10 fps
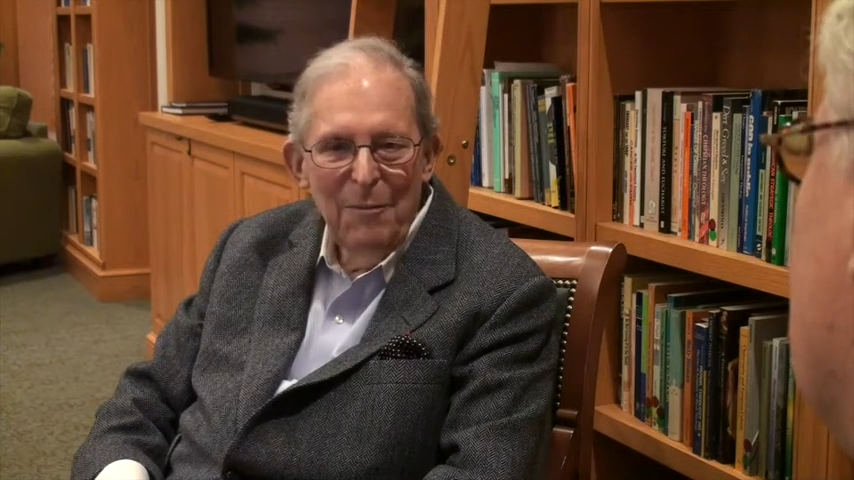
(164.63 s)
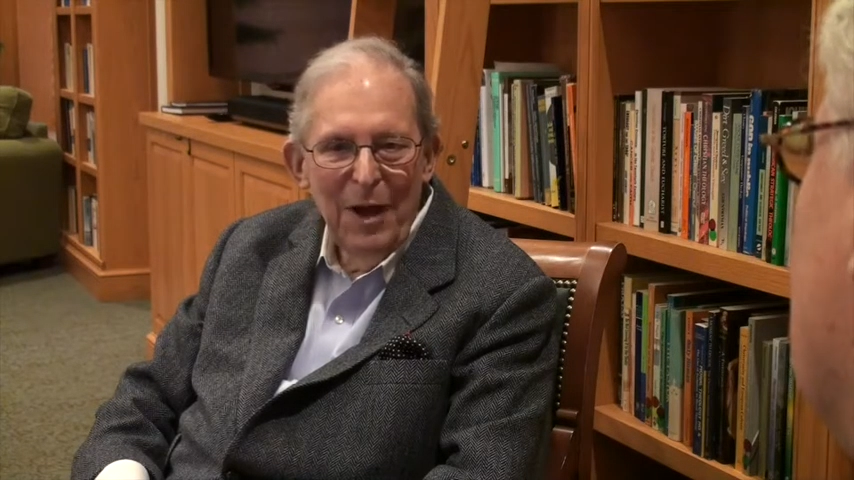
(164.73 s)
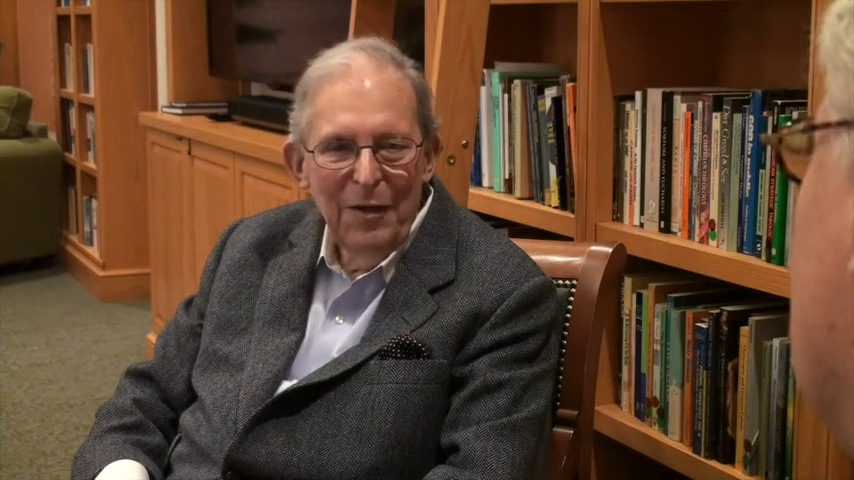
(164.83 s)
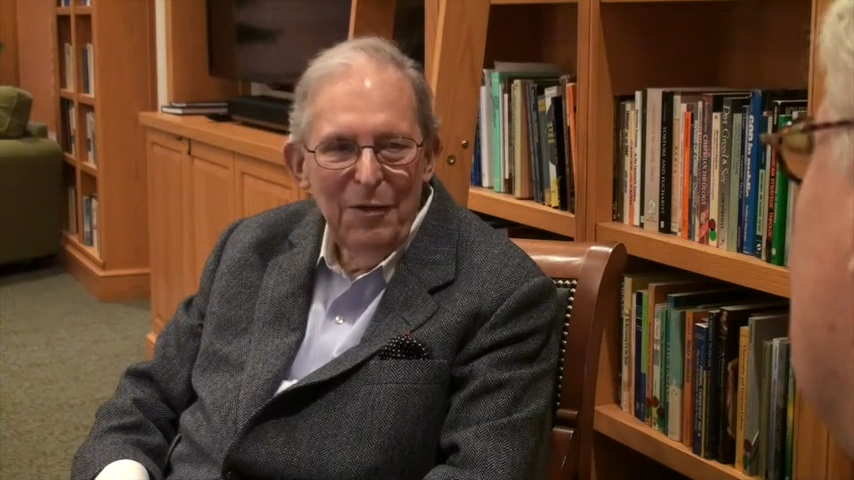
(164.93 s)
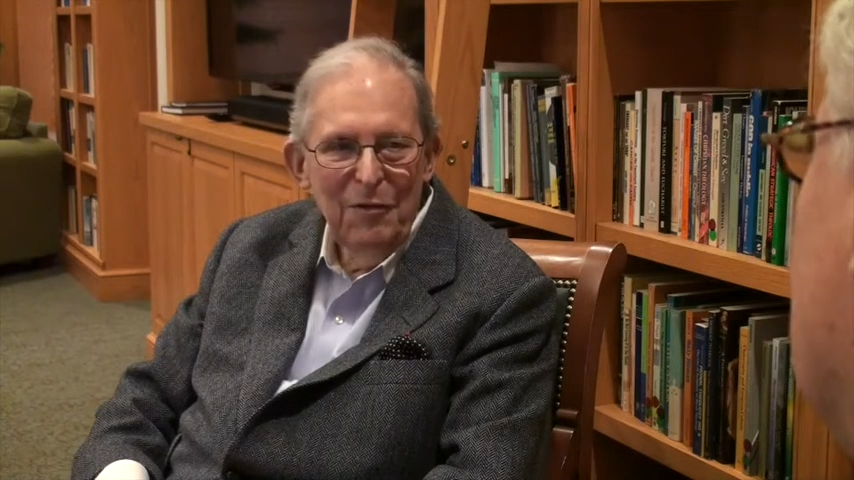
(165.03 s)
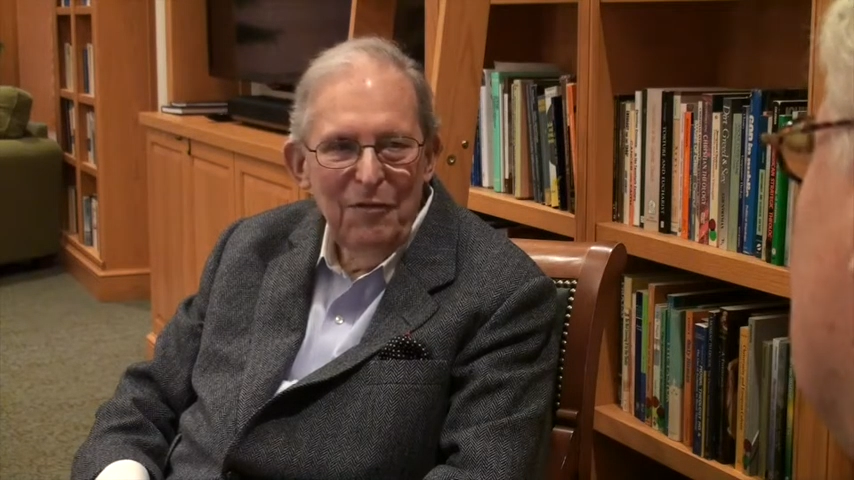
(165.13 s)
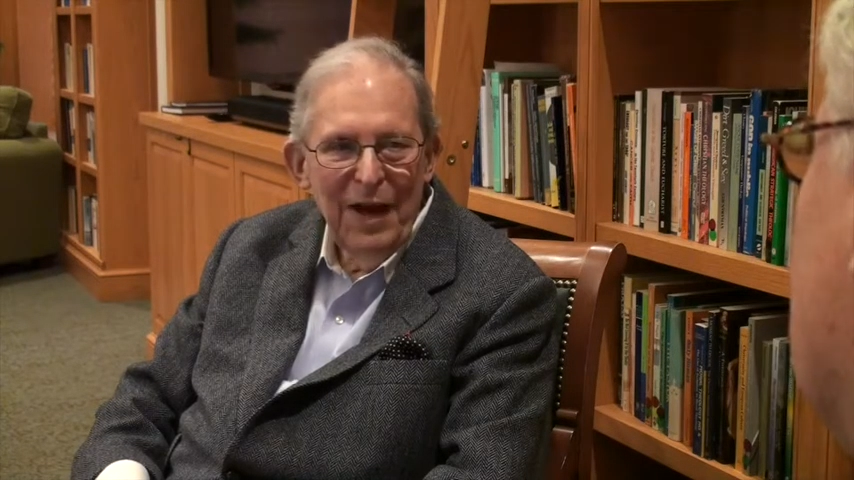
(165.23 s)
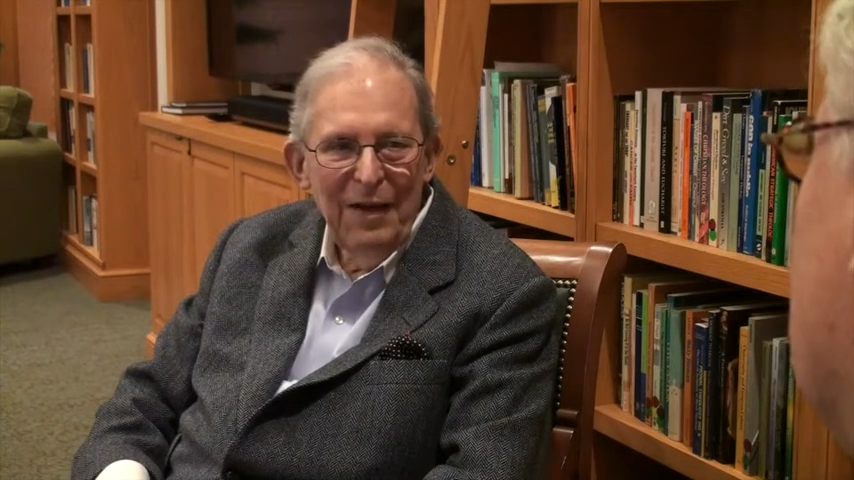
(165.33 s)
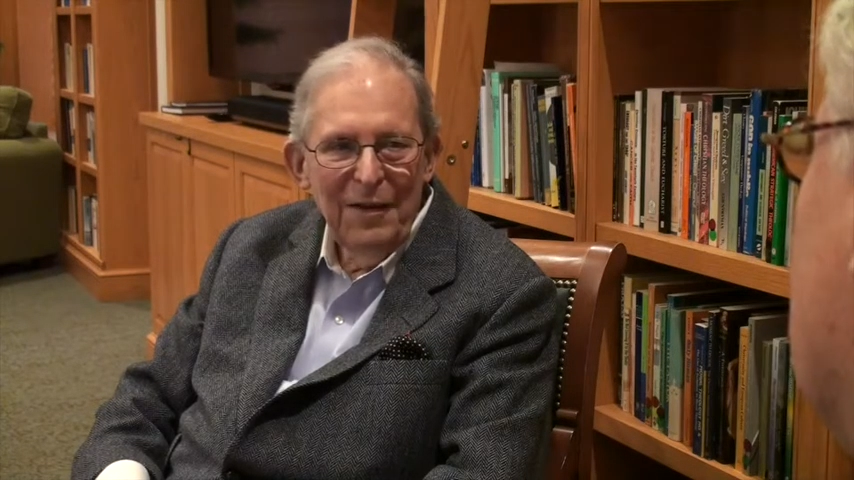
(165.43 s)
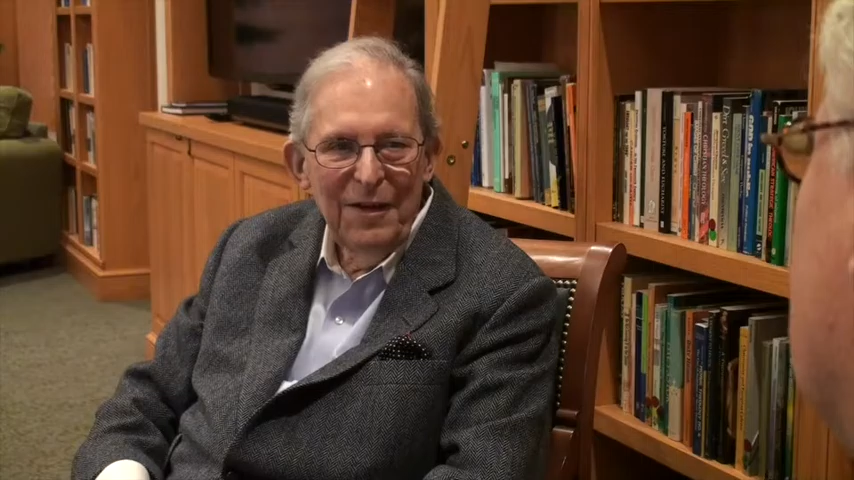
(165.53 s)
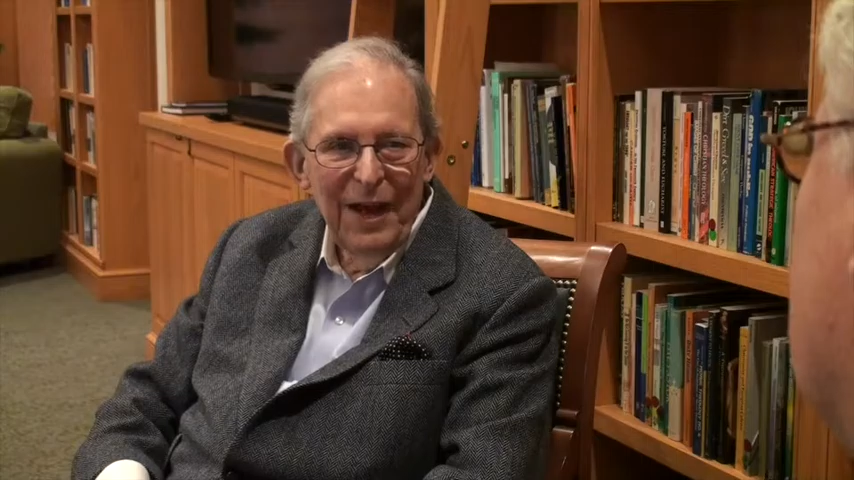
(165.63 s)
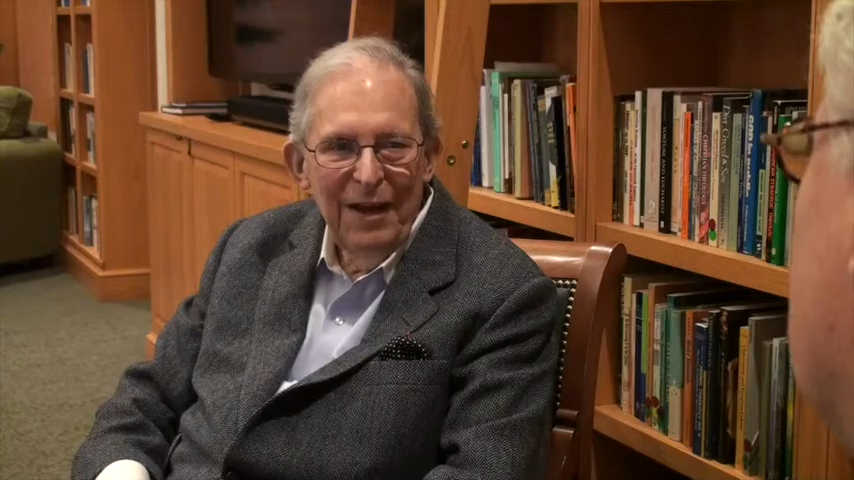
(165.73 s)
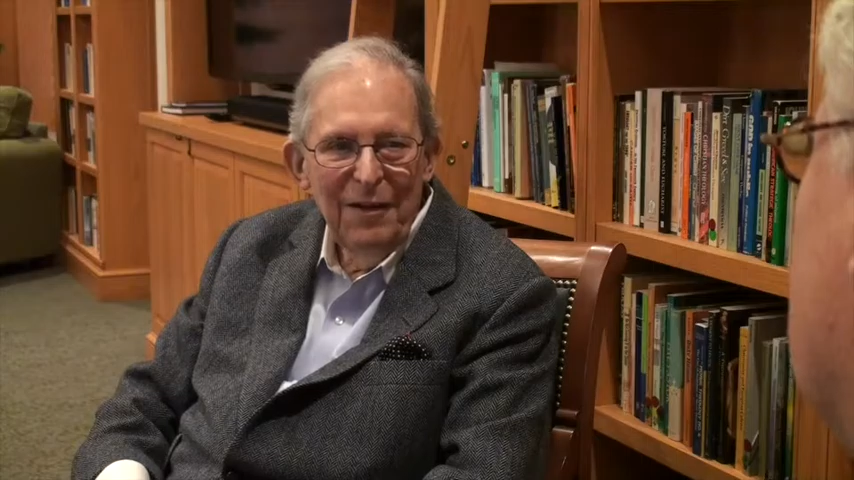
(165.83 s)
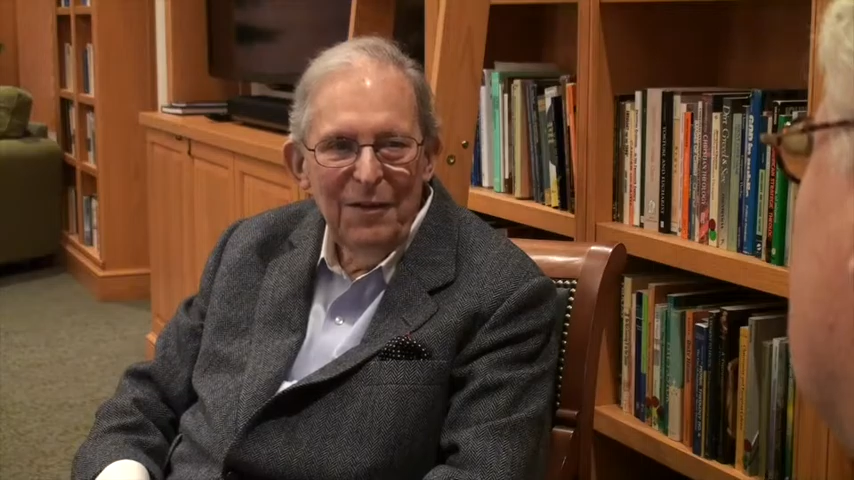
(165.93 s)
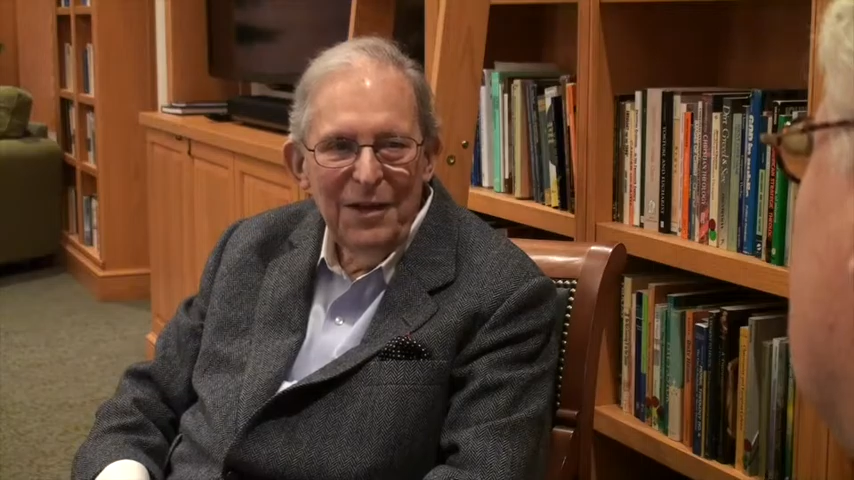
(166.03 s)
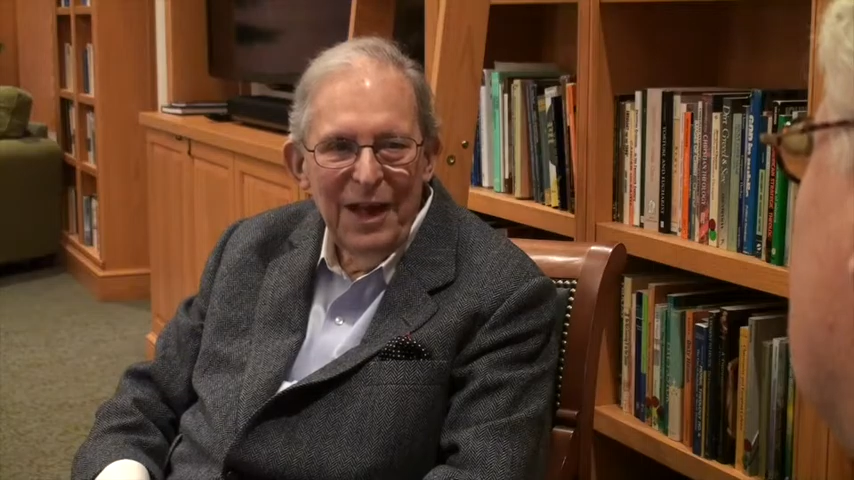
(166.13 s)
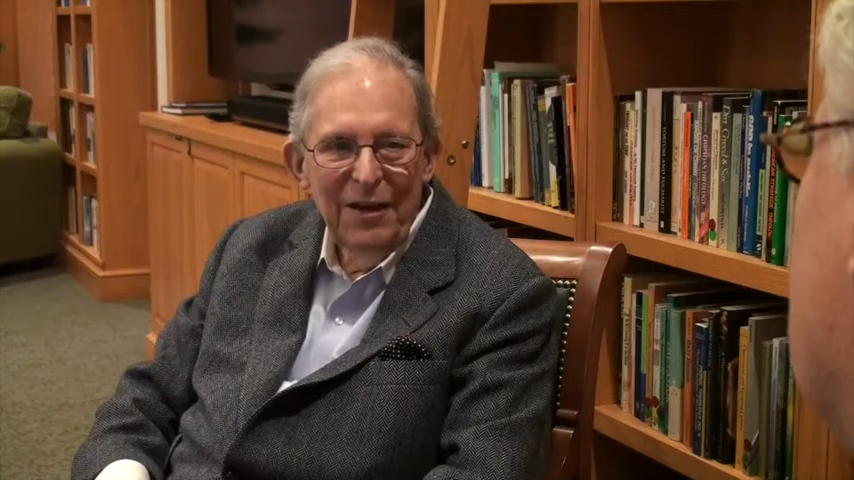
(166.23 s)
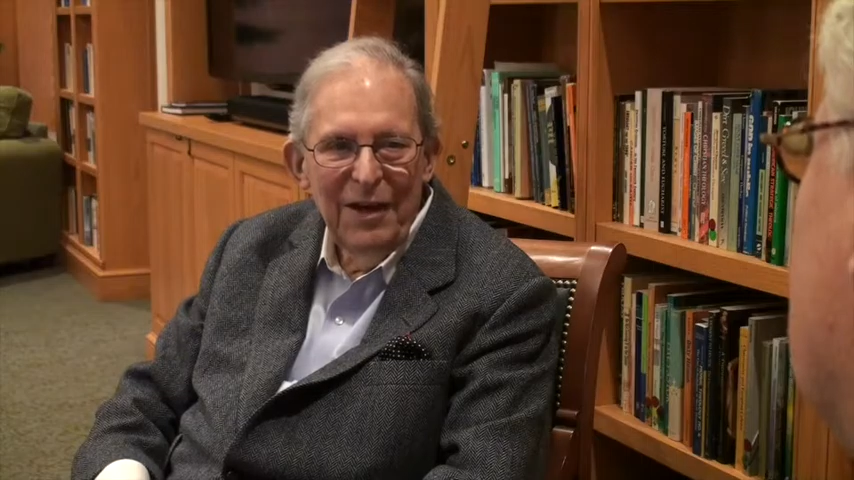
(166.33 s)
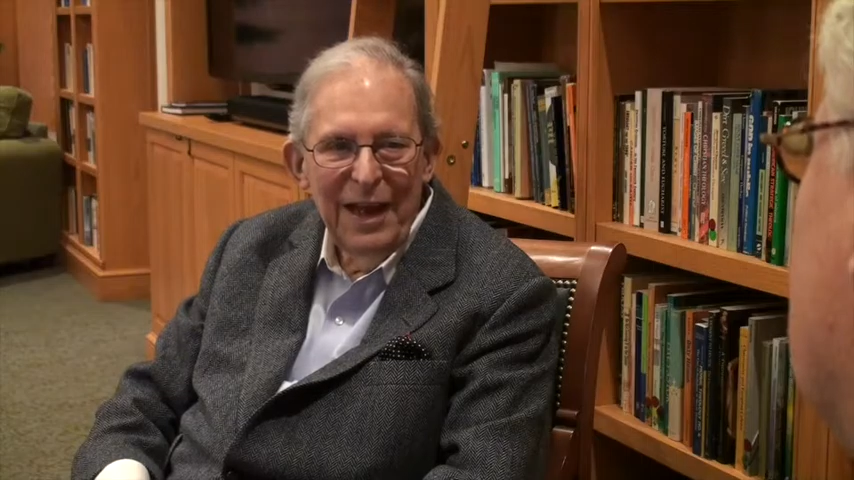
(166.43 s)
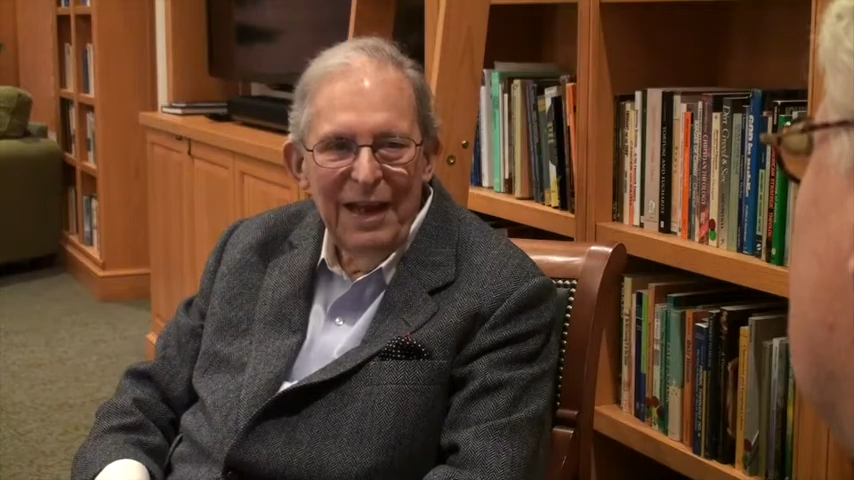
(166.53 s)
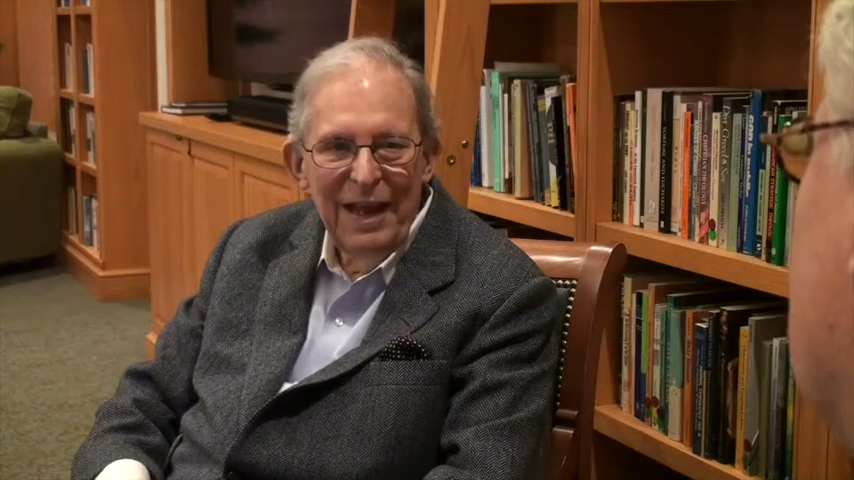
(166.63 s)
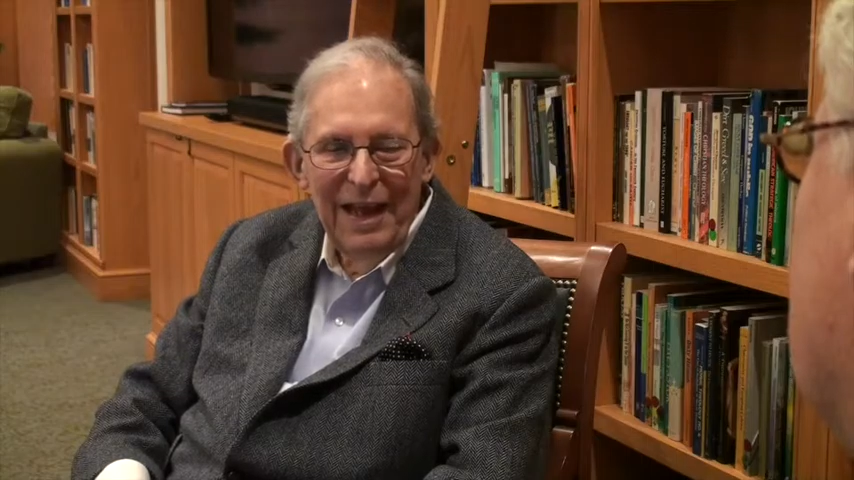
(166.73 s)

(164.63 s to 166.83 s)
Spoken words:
mother and father held dearly,